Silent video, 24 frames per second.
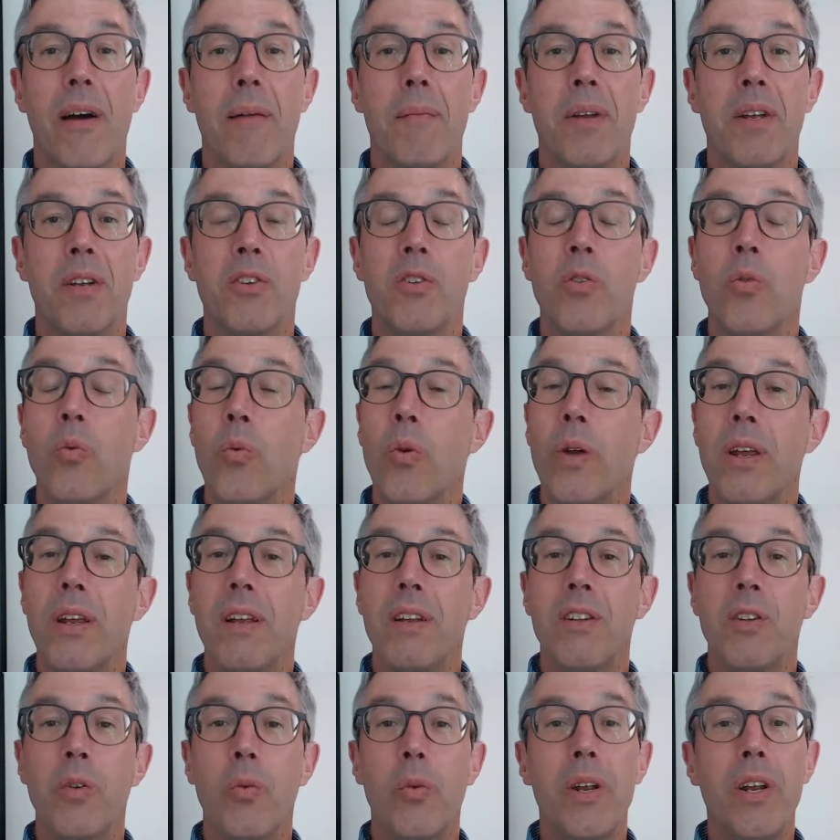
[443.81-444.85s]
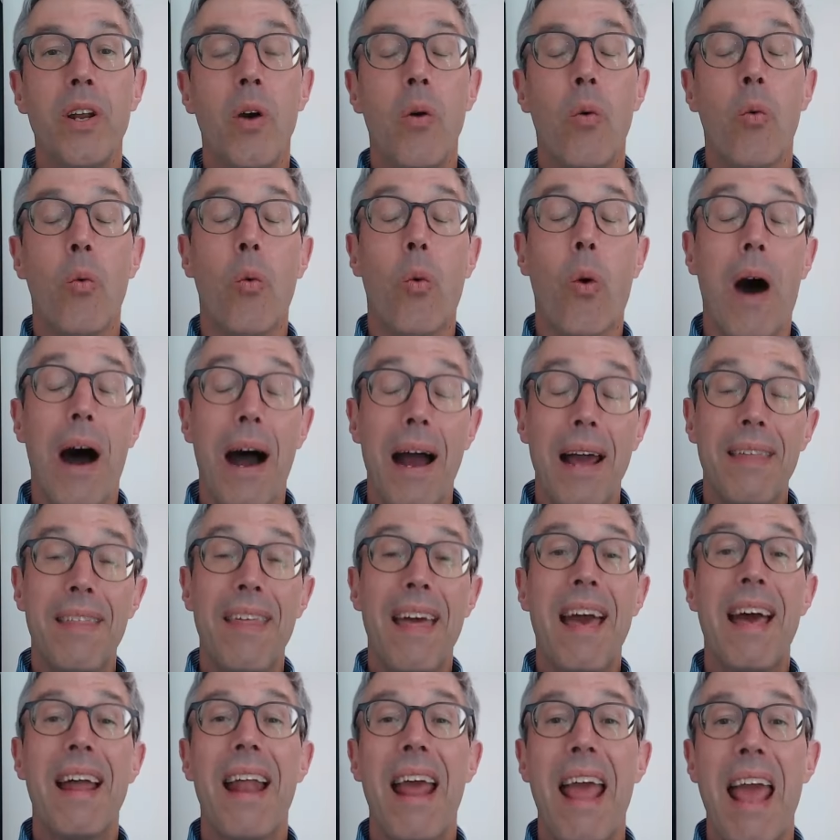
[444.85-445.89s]
I mean, do we know why
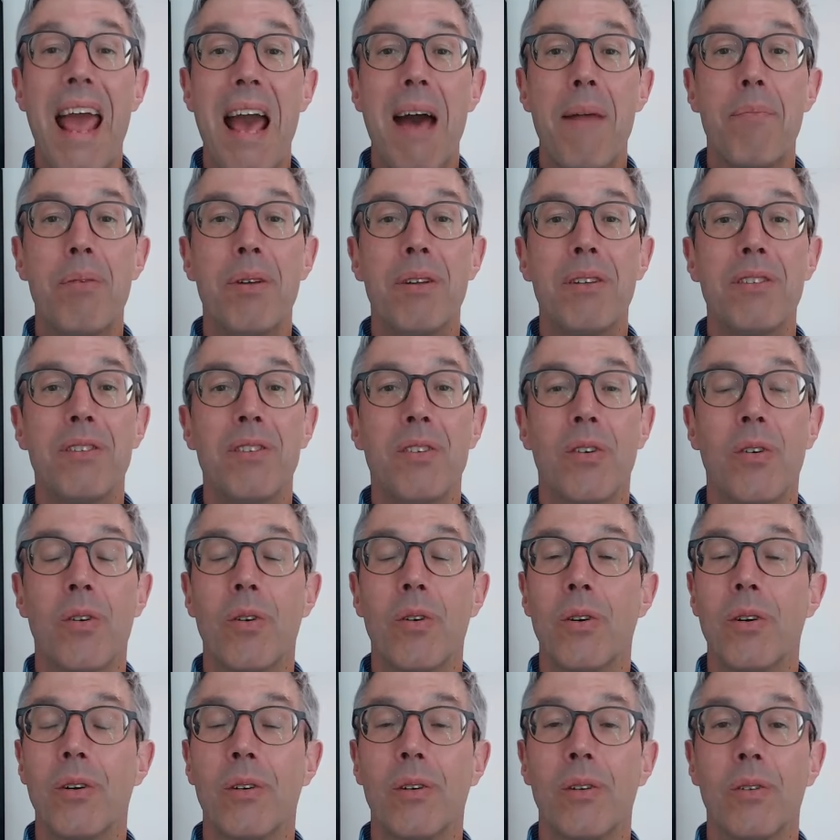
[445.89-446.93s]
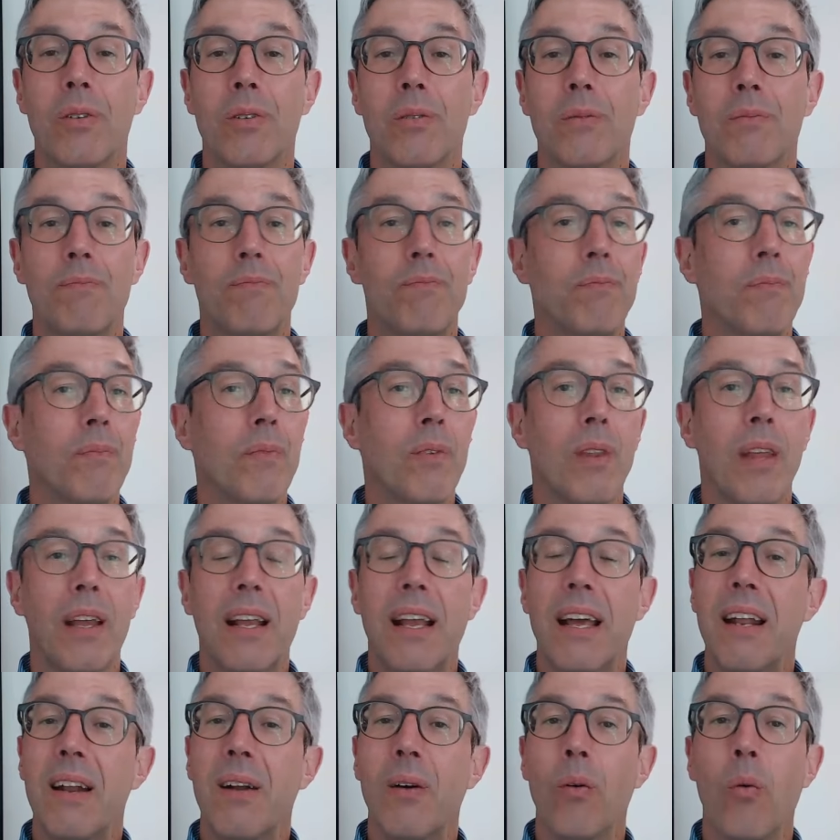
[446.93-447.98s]
that happens, or like
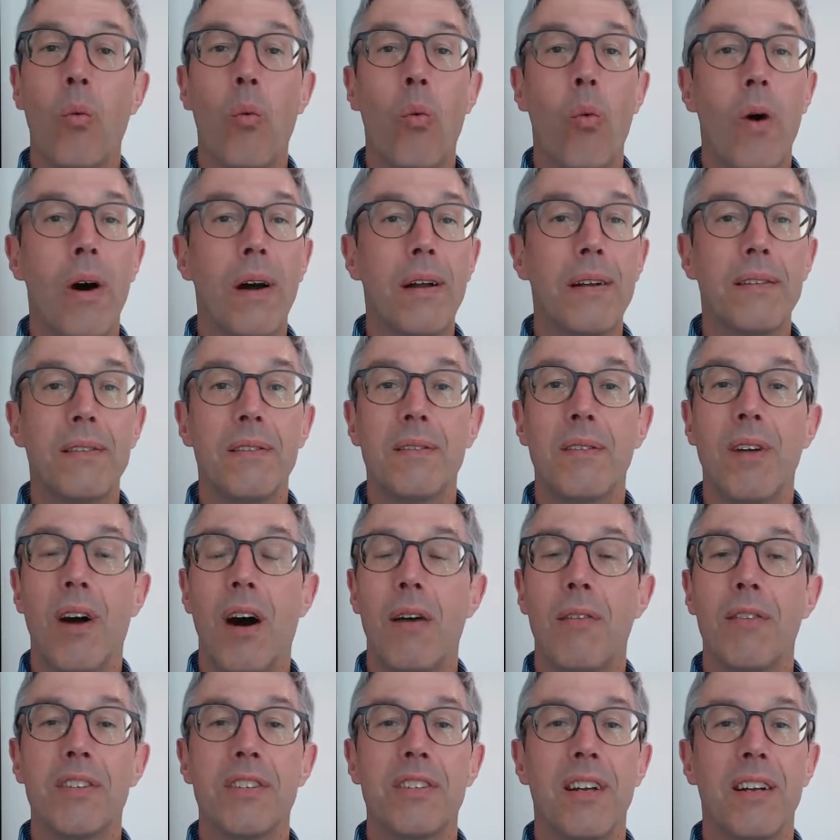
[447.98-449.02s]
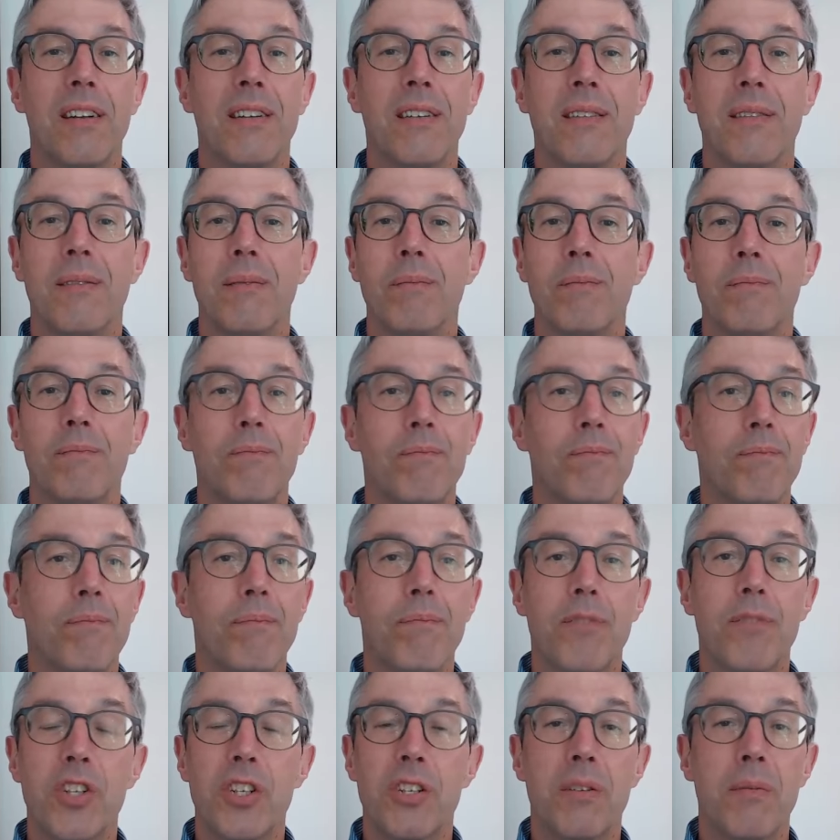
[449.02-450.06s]
kind of what all of a sudden
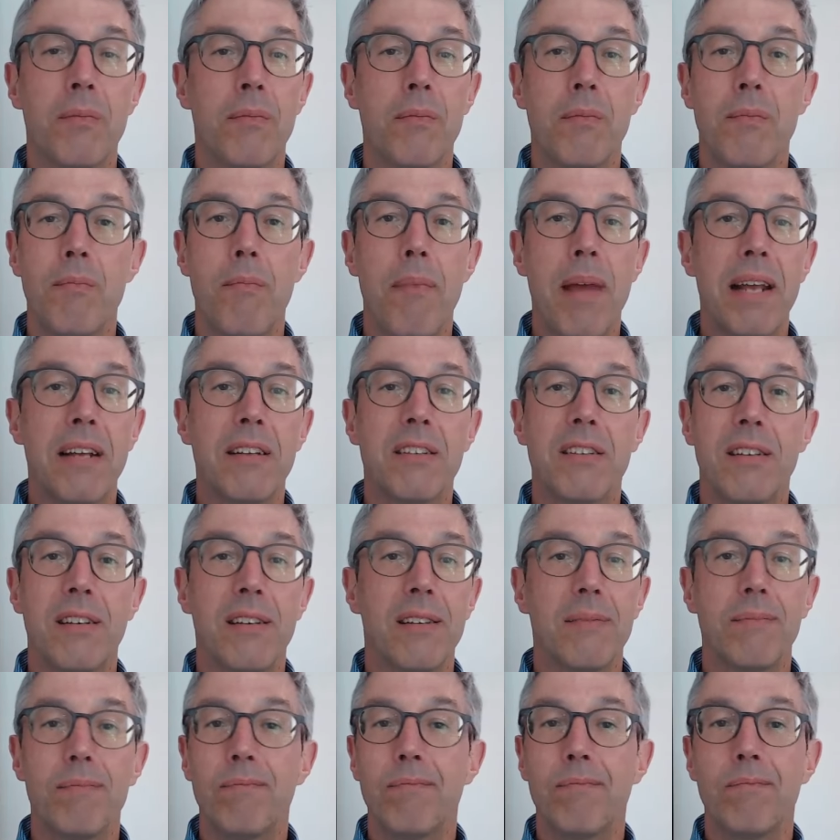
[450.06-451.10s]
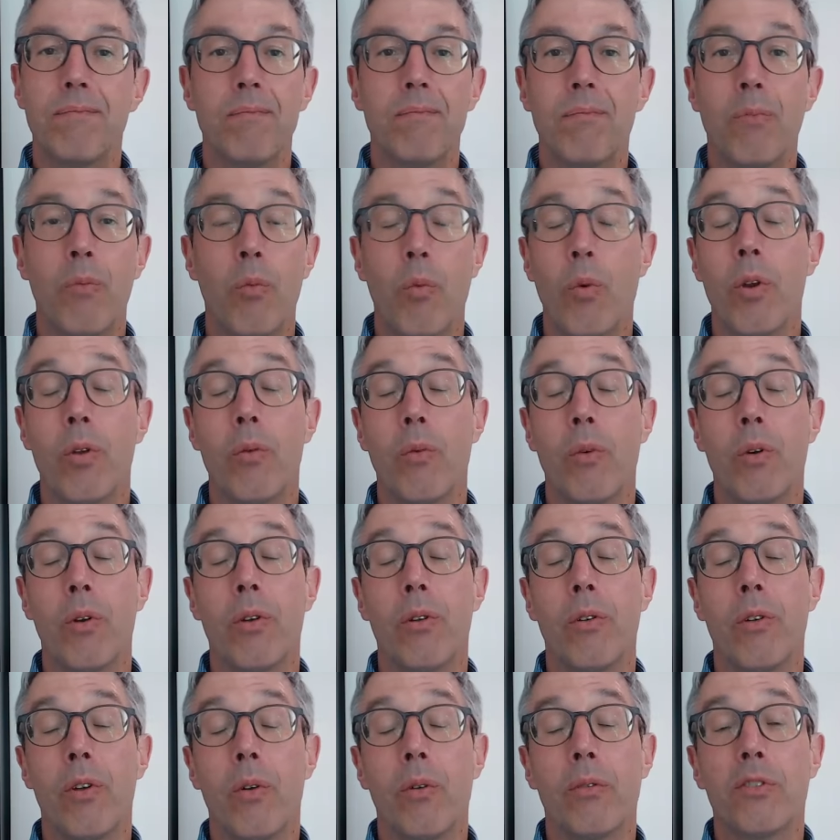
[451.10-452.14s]
just makes it where
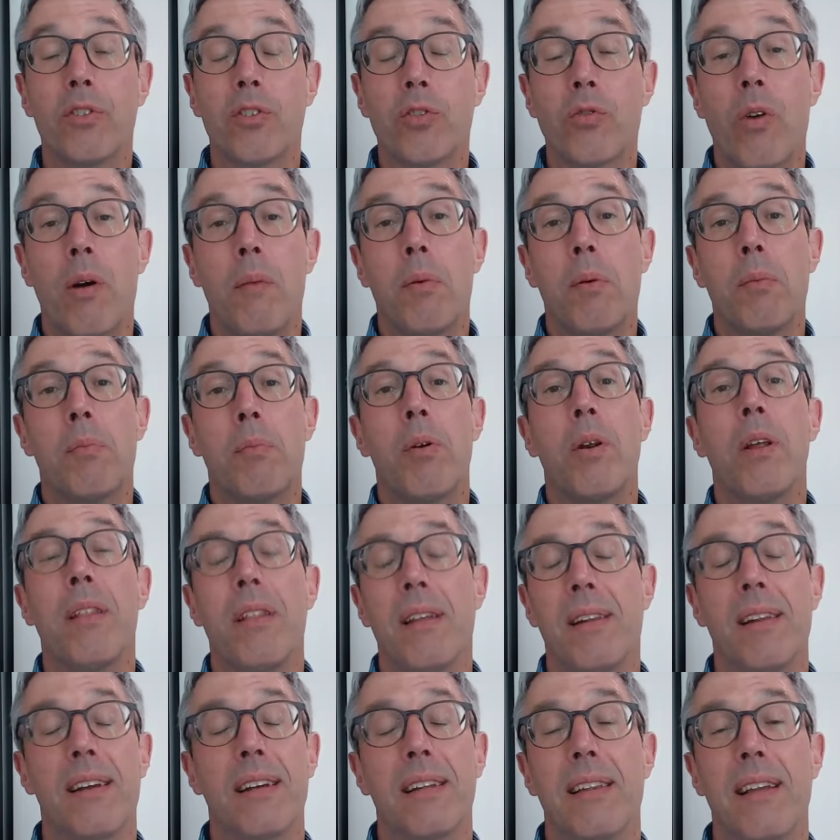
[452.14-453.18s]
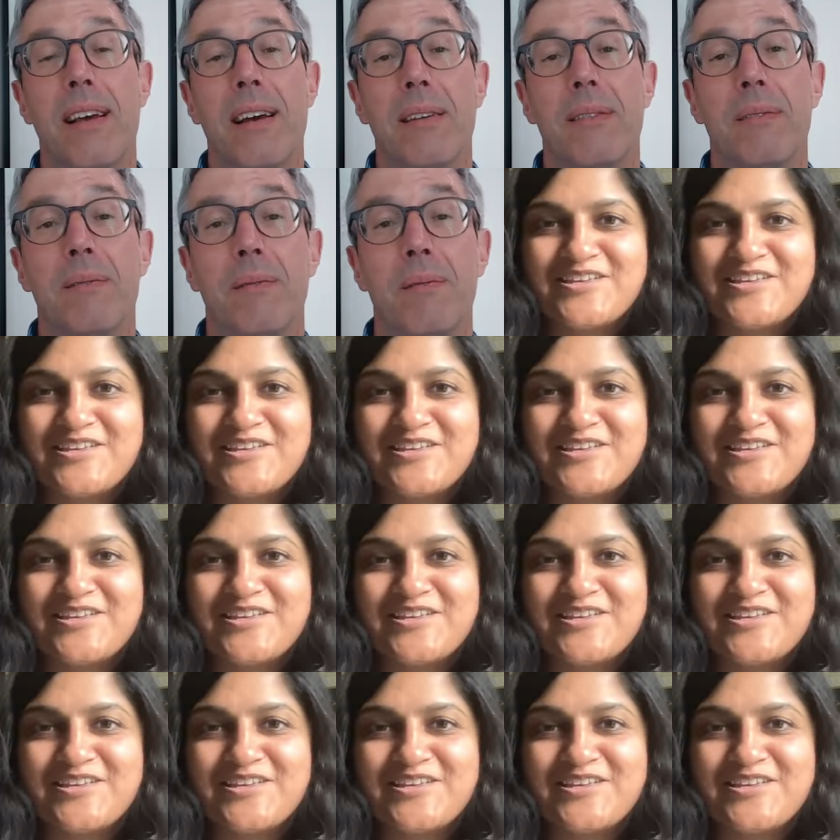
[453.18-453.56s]
you have trouble breathing like that?